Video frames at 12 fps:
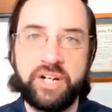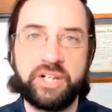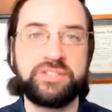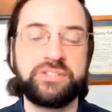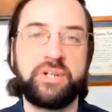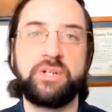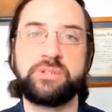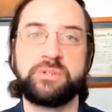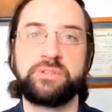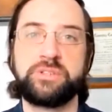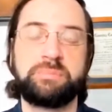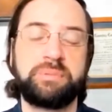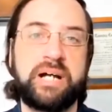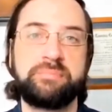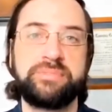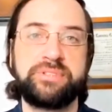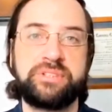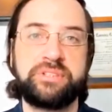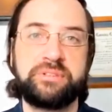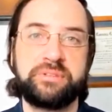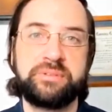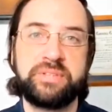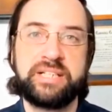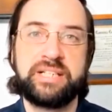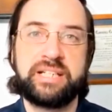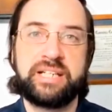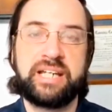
That causes all sorts of problems too.